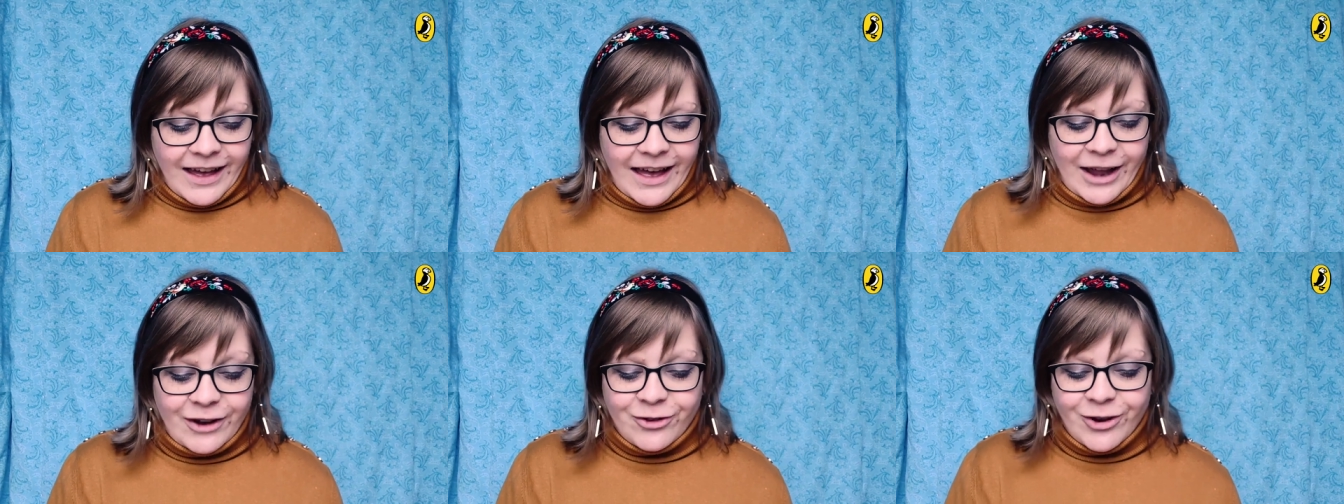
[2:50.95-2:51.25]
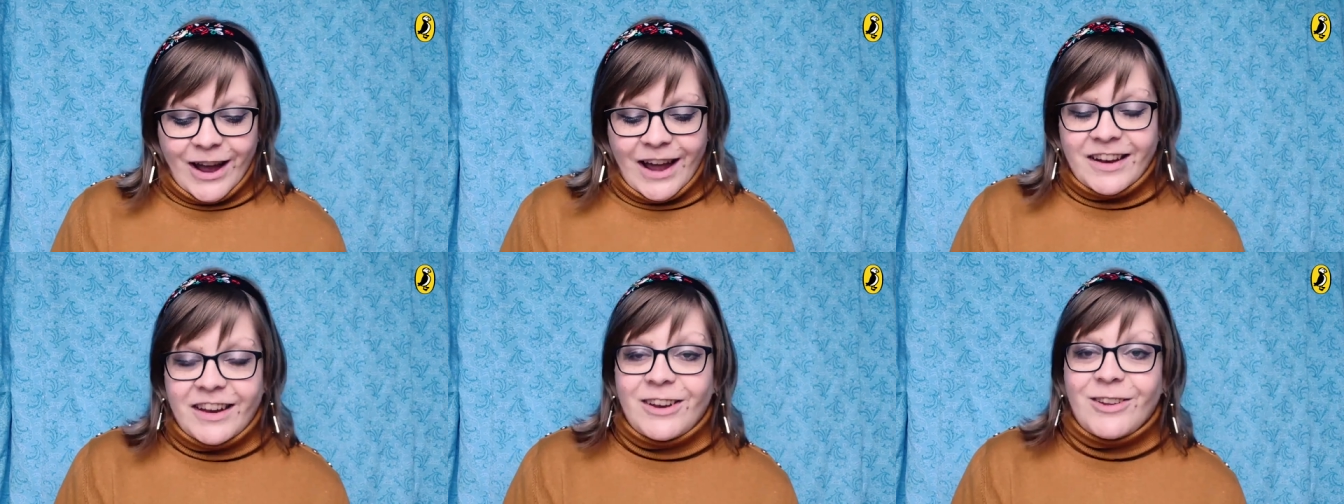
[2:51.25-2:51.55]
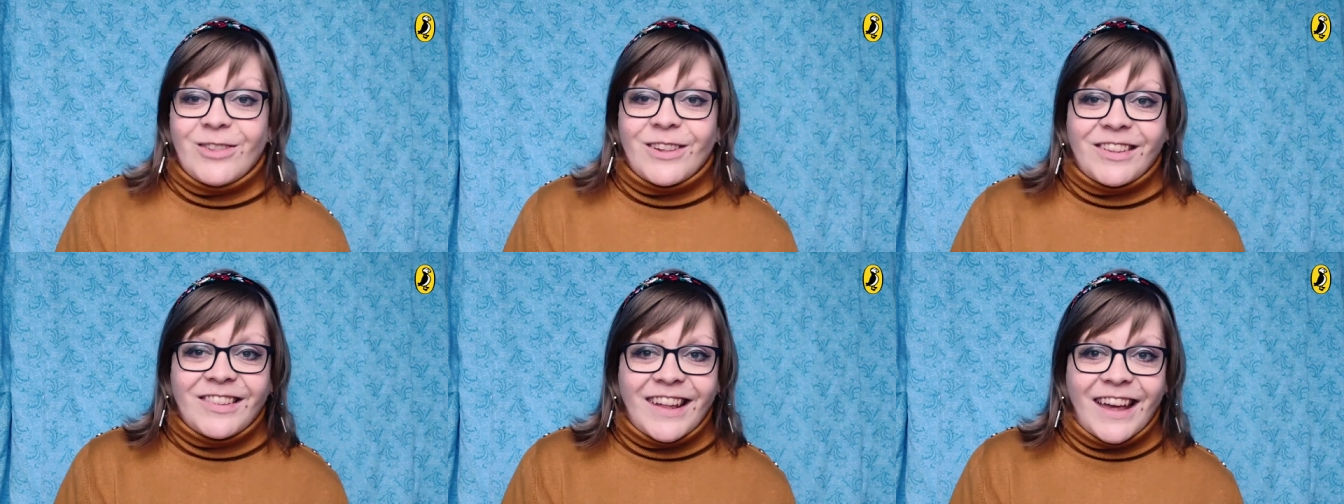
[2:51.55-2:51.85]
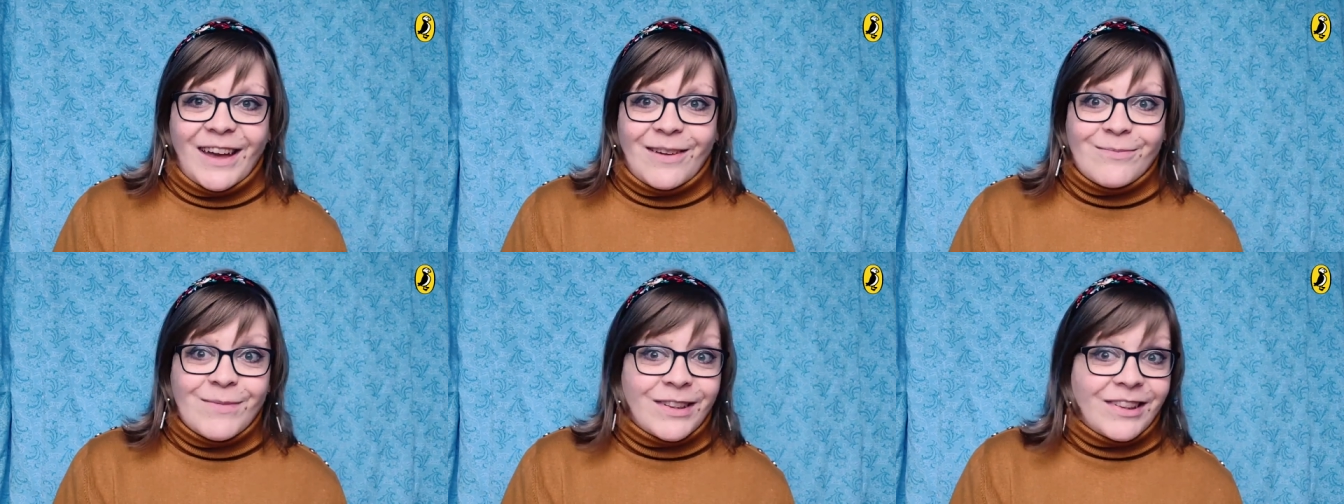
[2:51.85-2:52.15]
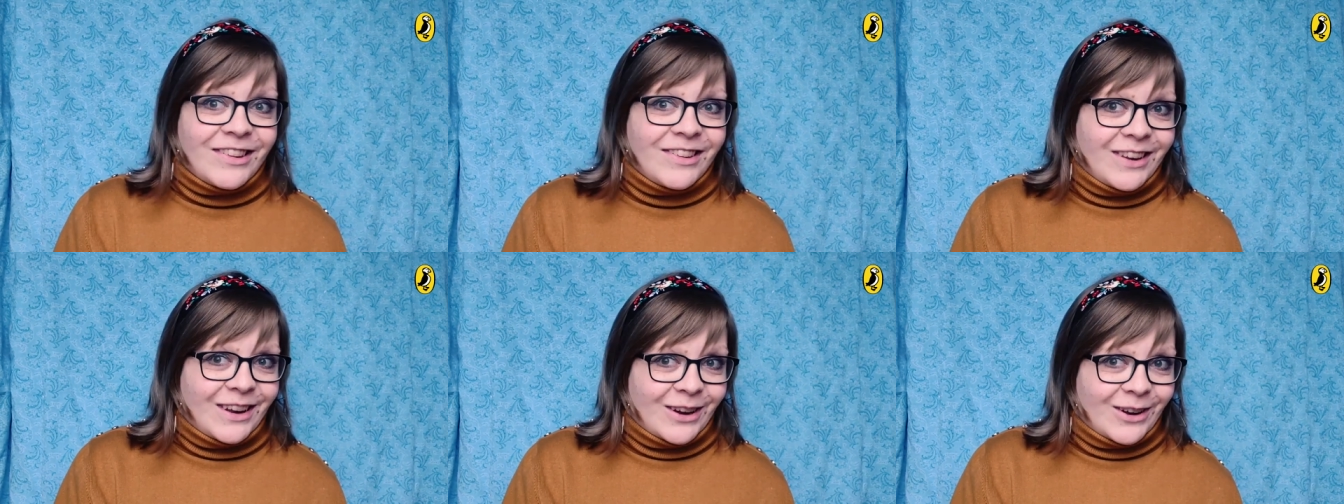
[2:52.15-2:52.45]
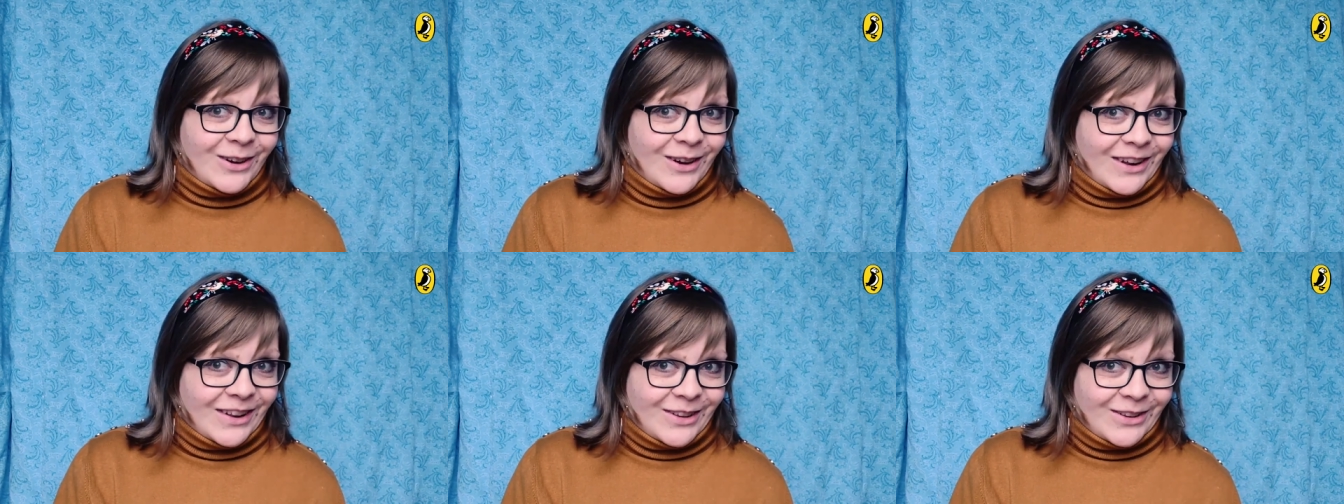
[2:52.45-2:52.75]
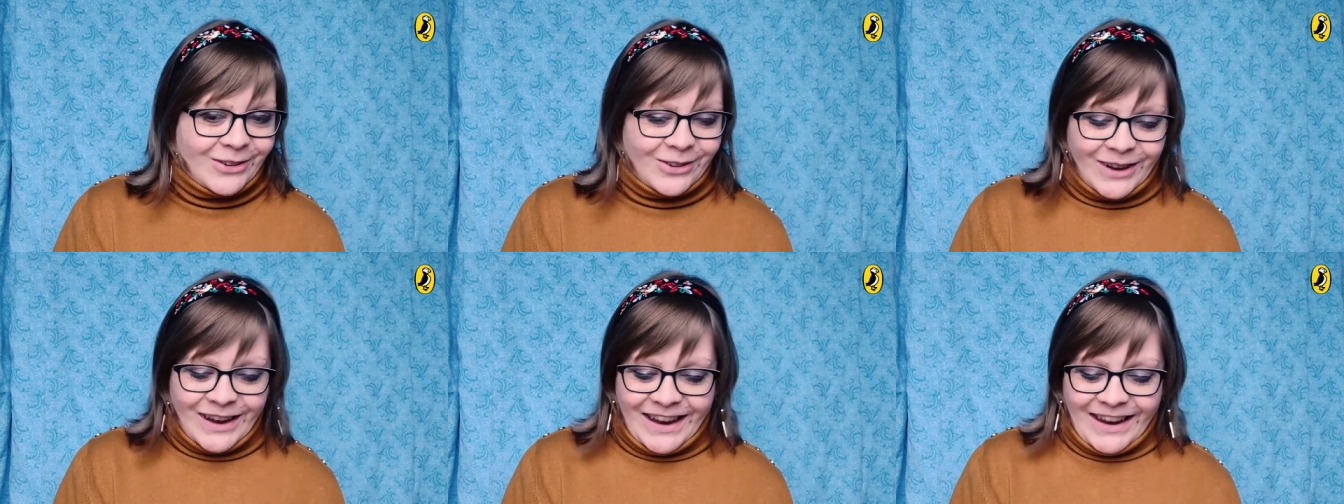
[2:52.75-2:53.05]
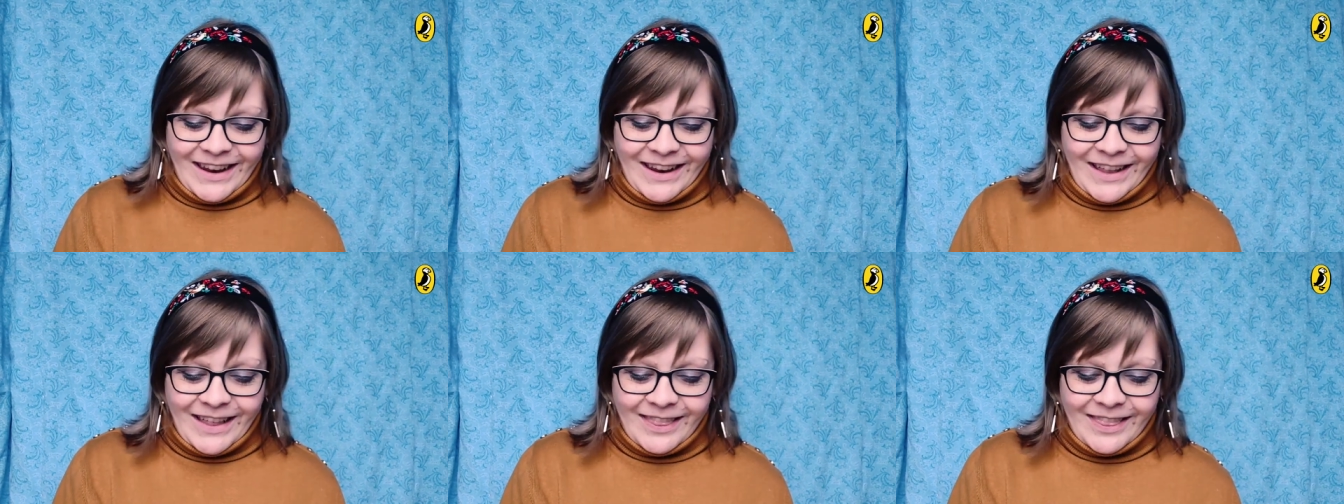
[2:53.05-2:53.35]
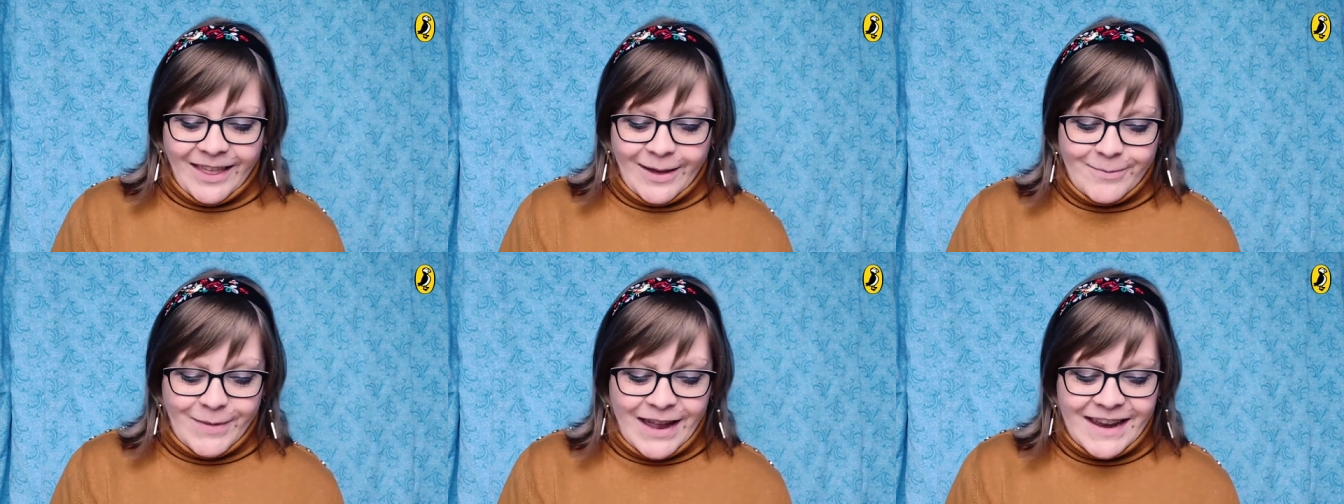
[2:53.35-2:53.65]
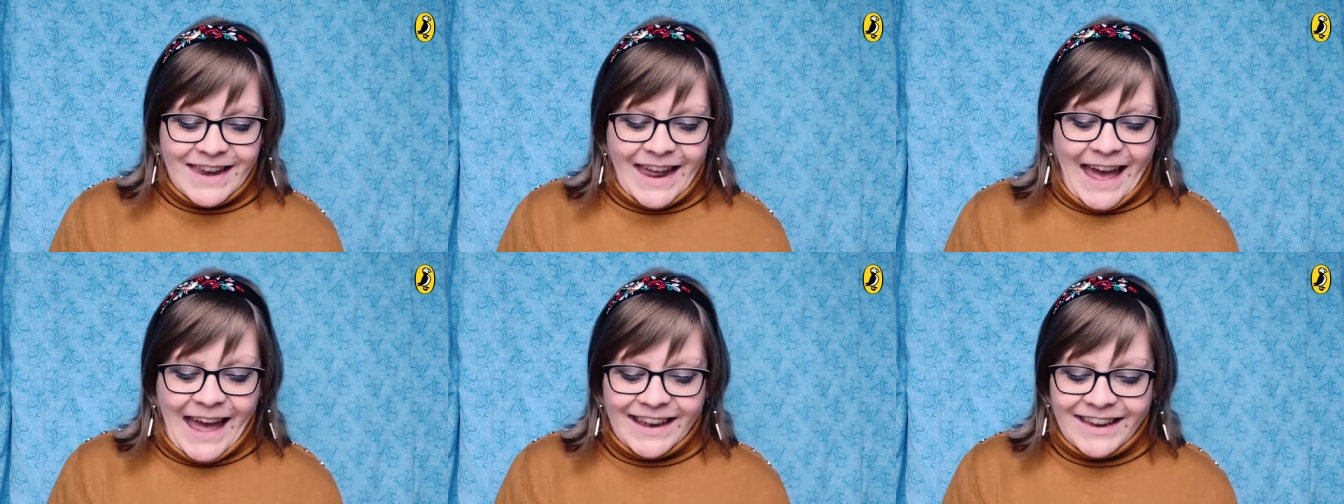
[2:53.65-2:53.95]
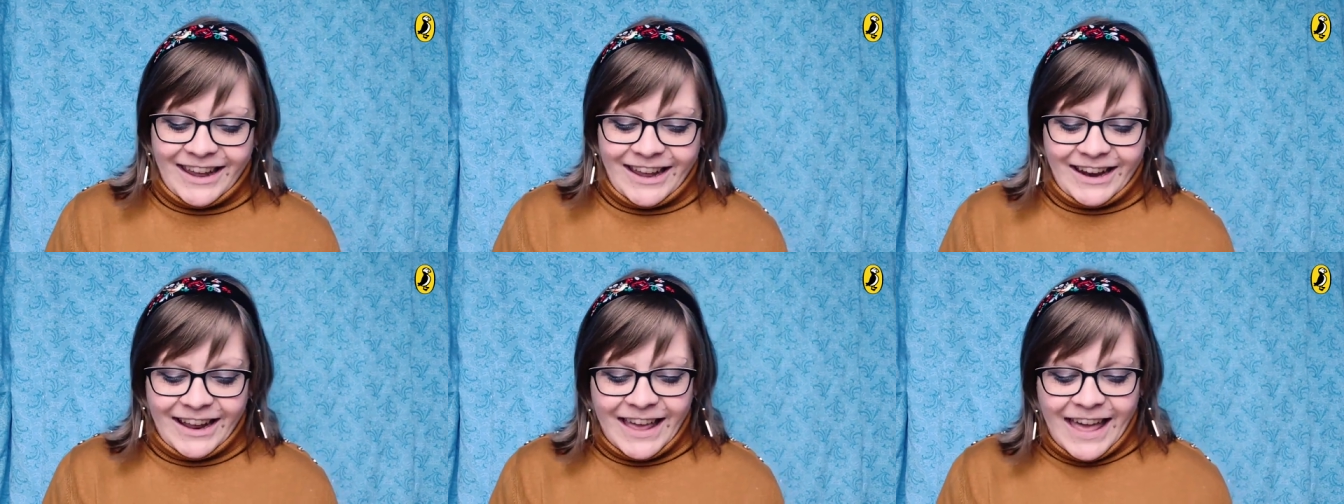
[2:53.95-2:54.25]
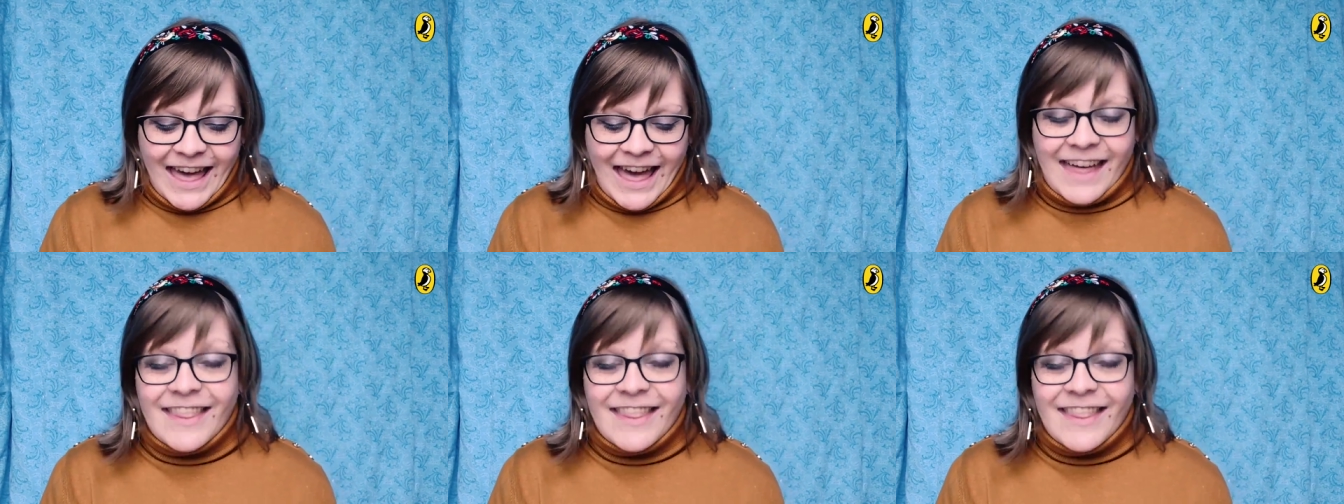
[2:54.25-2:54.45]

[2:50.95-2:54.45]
I tried to do the same mysterious grin that my dad did,